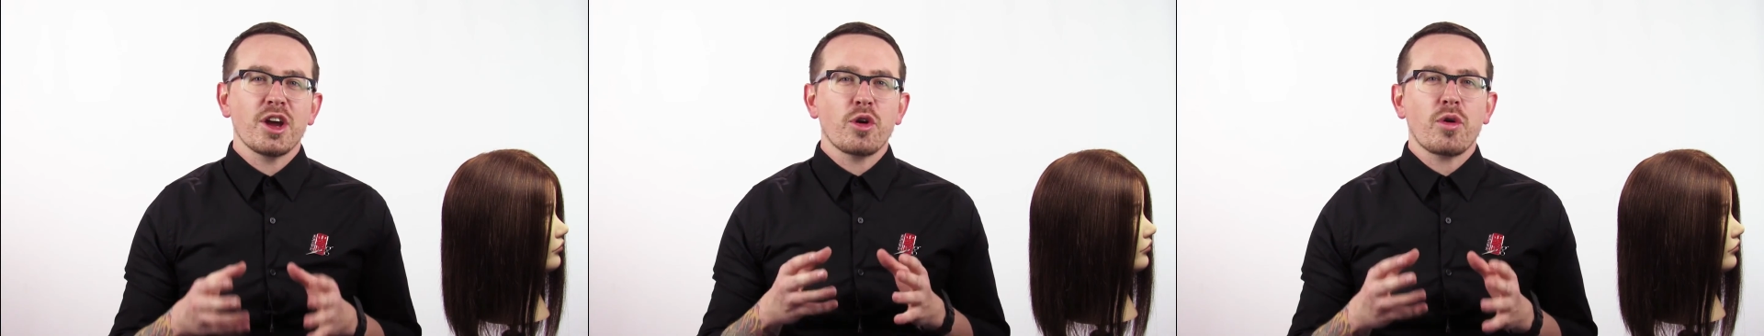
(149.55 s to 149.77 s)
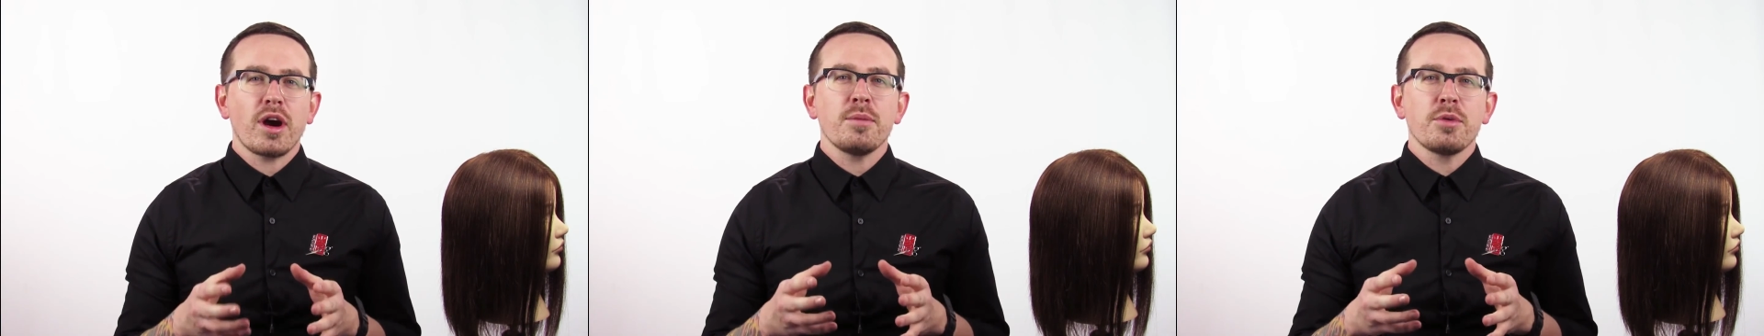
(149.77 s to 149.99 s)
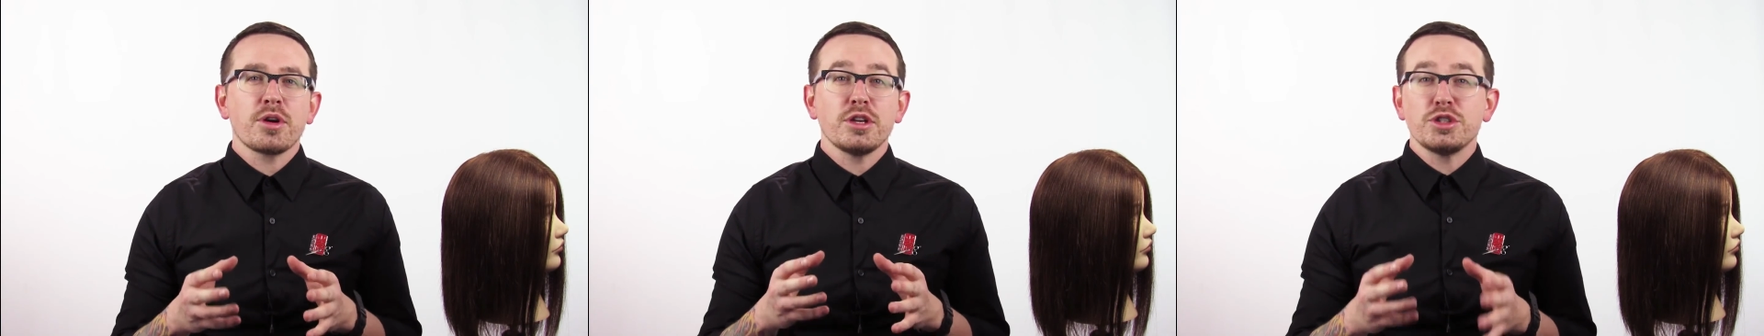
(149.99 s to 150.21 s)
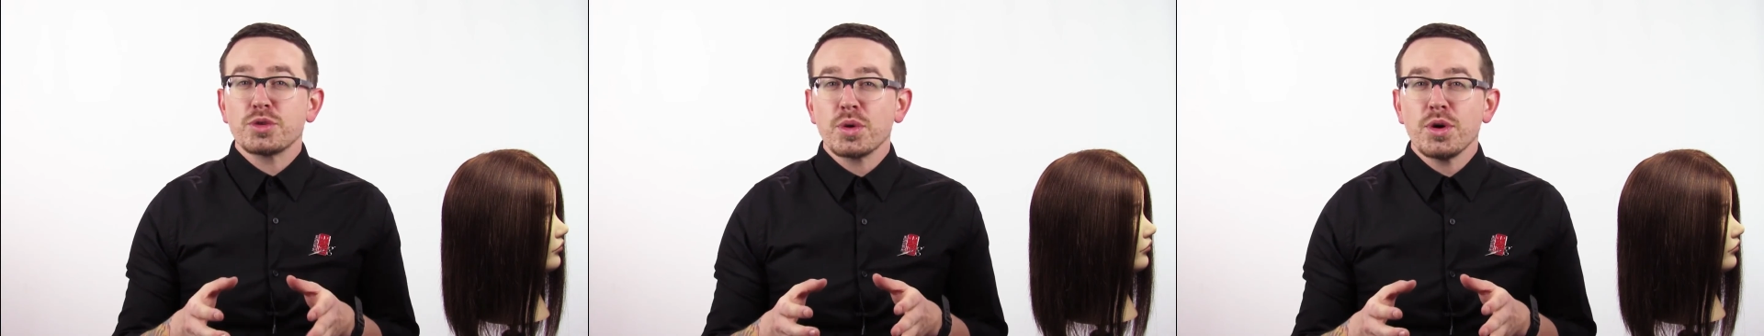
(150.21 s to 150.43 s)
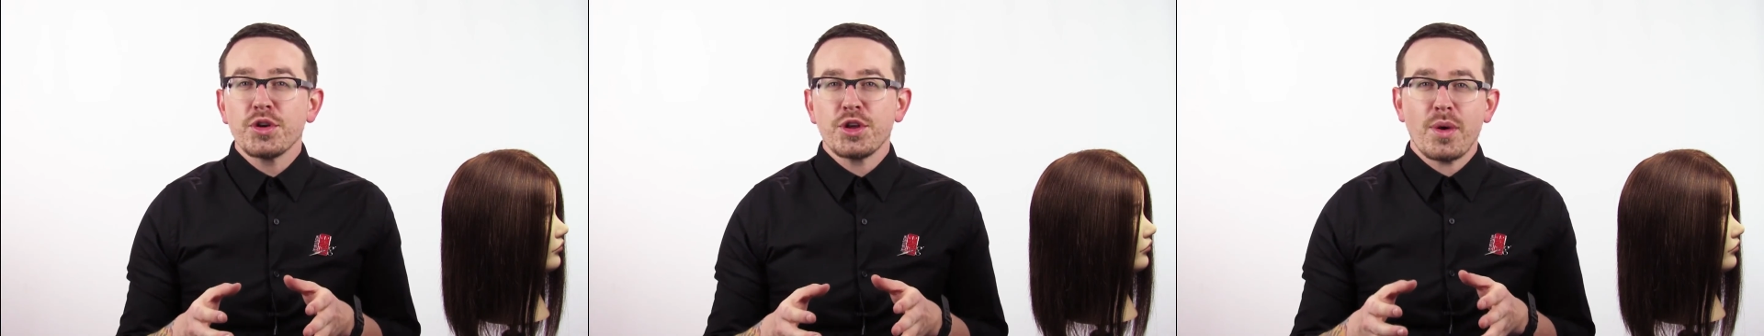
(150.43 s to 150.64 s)
incredible
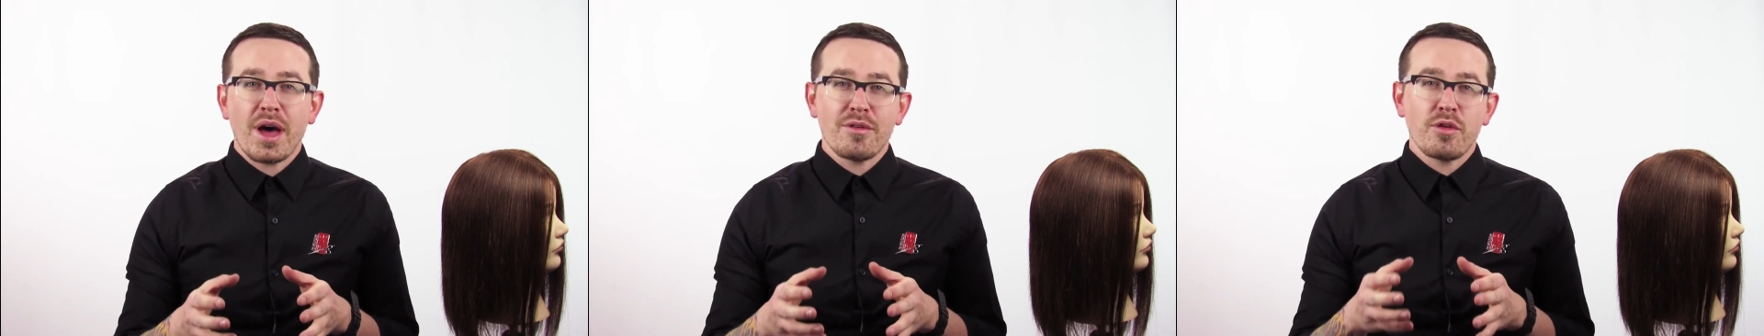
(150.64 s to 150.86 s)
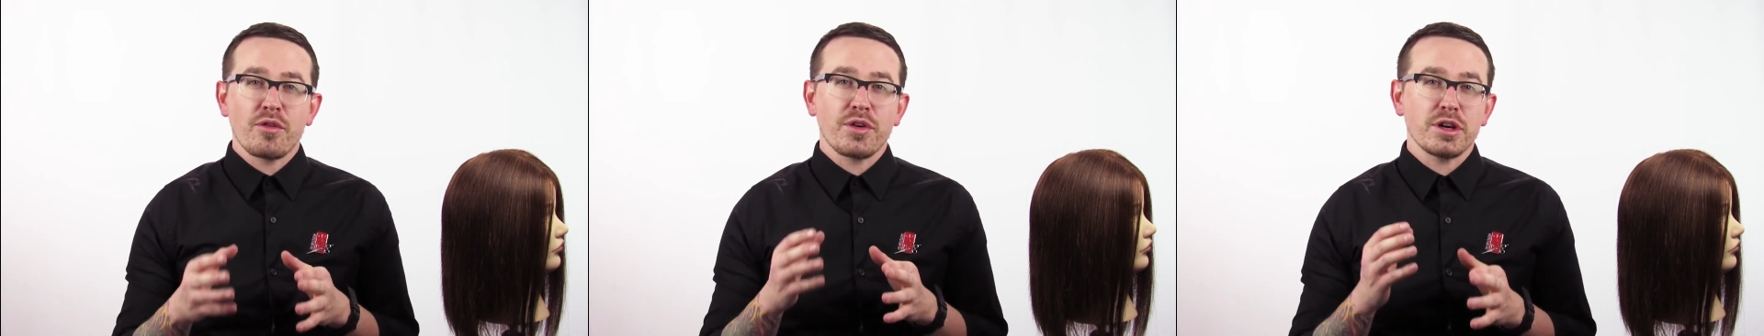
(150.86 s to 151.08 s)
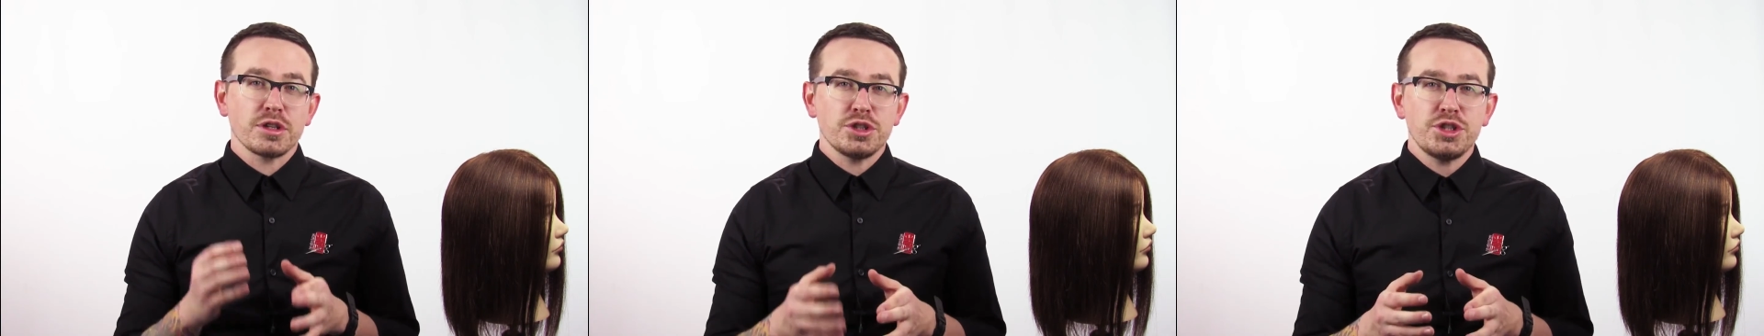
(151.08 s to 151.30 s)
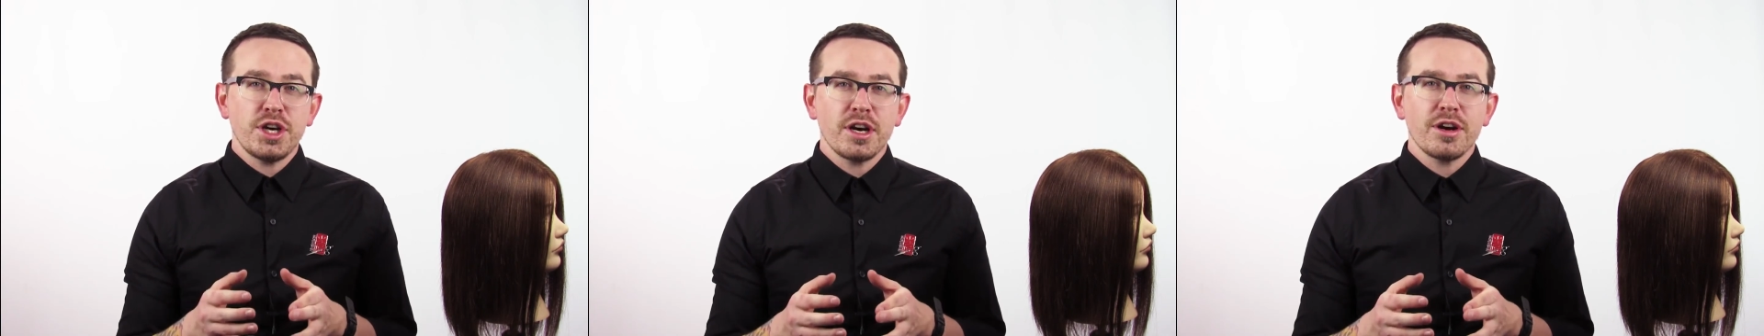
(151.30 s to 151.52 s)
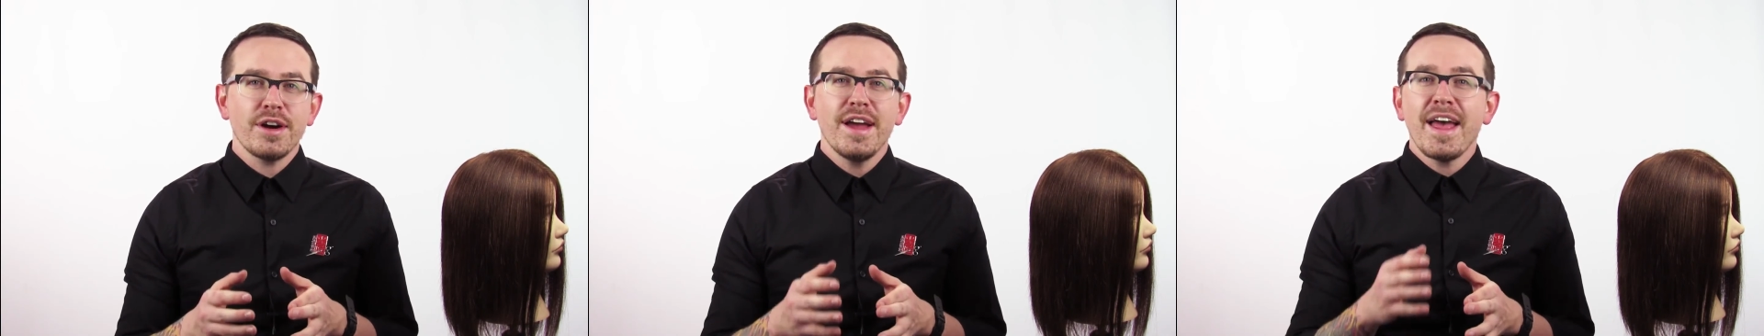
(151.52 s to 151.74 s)
control you have over your
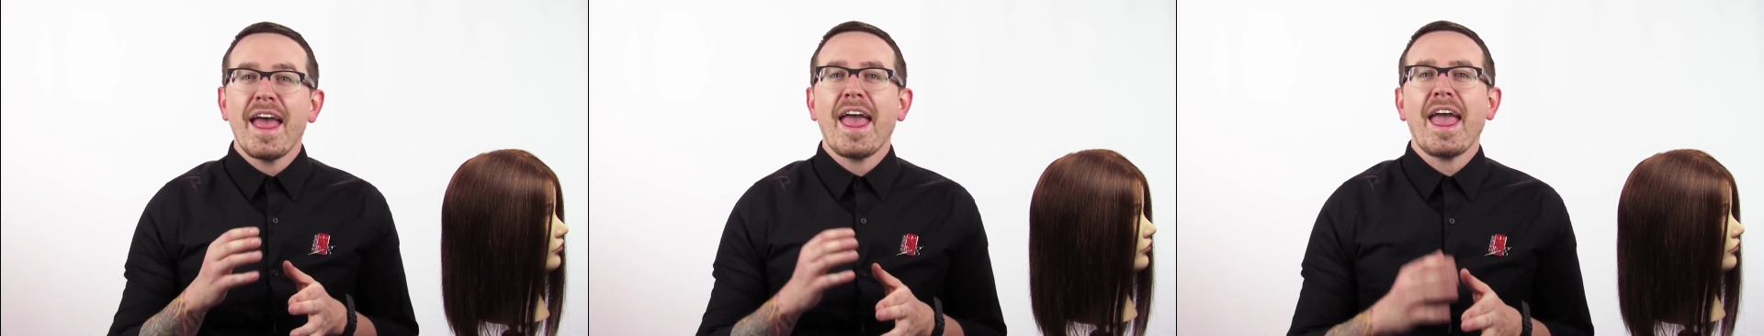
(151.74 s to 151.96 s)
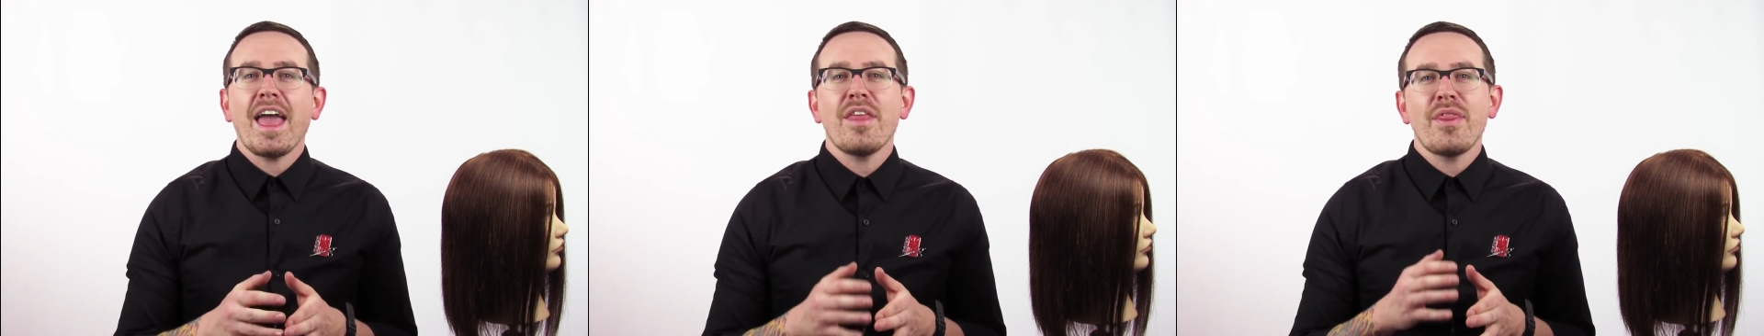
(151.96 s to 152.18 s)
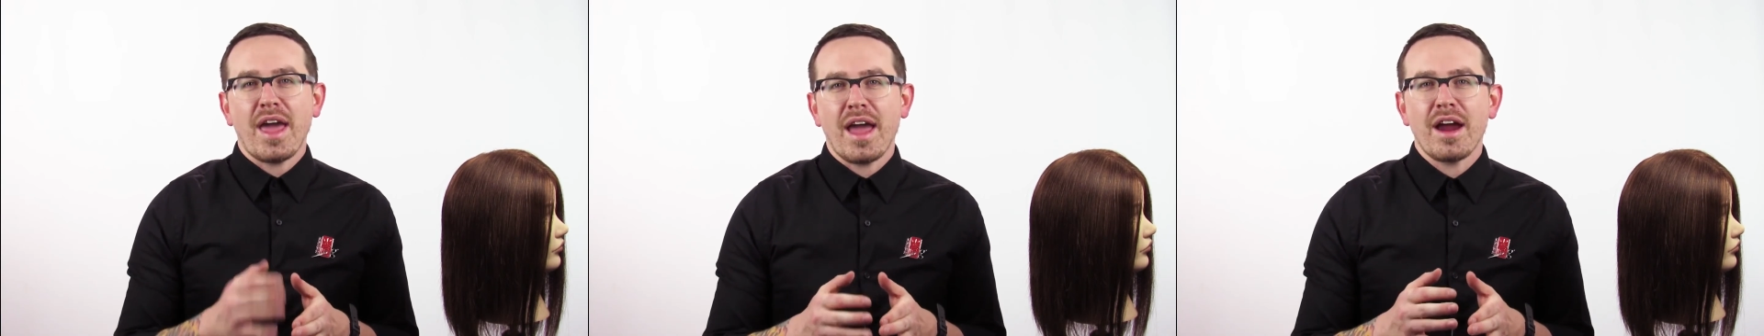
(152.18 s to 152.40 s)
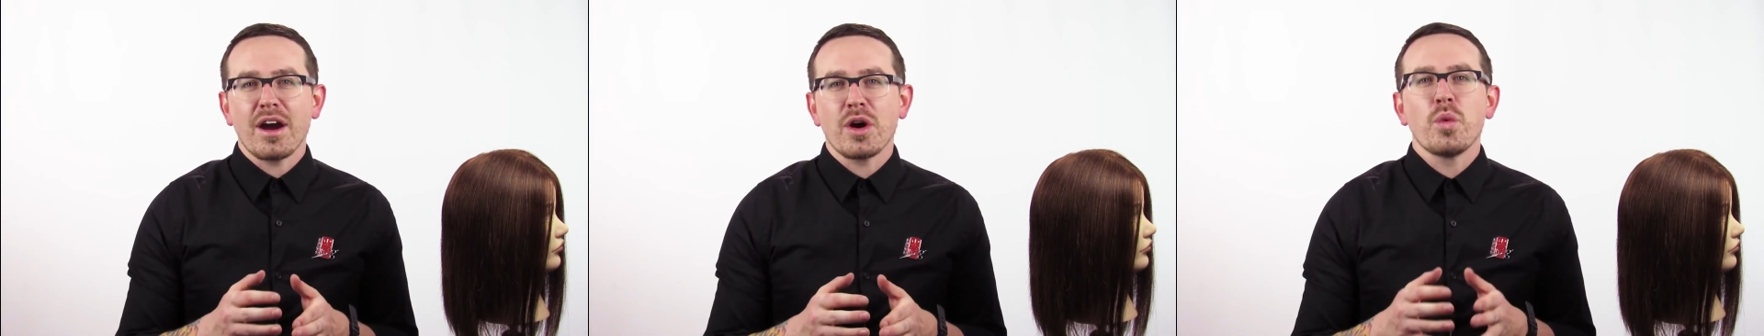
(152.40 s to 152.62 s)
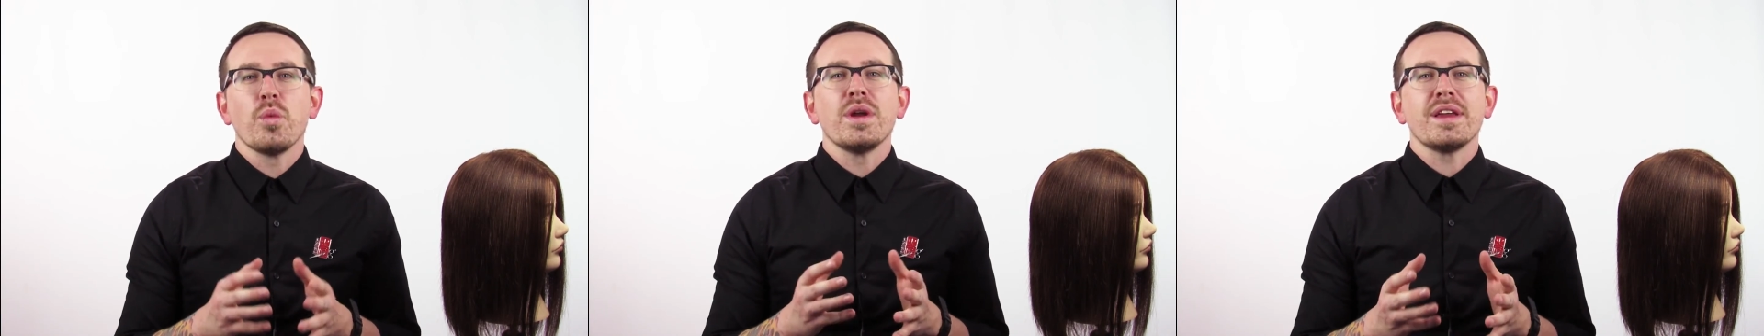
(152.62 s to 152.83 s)
shear and the
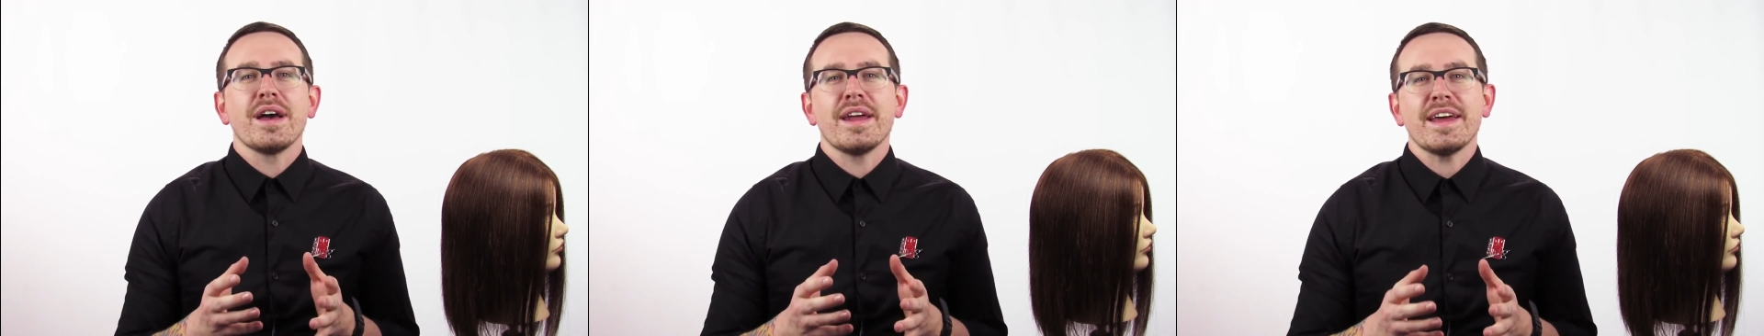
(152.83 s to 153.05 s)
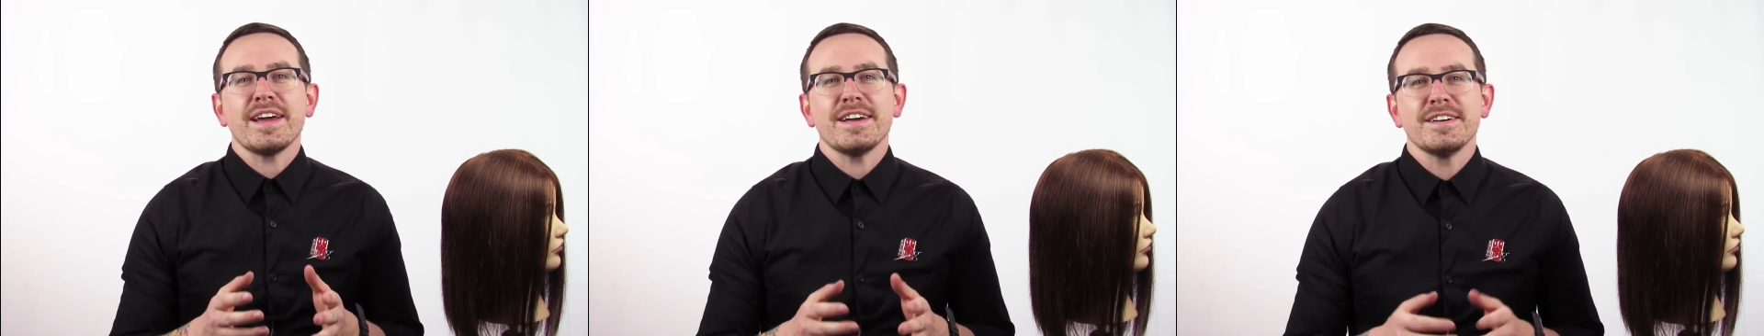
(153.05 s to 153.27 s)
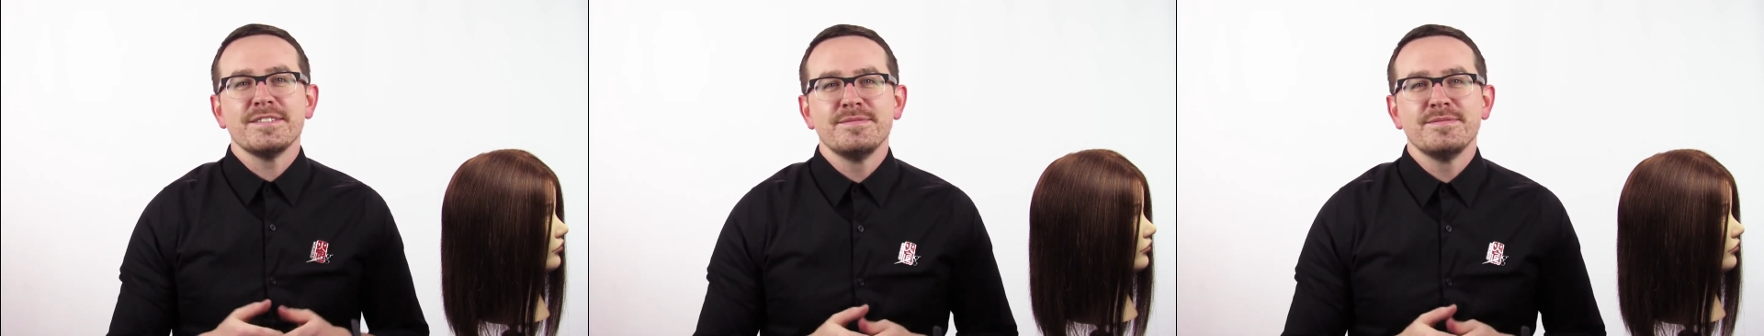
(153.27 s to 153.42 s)
hair when cutting.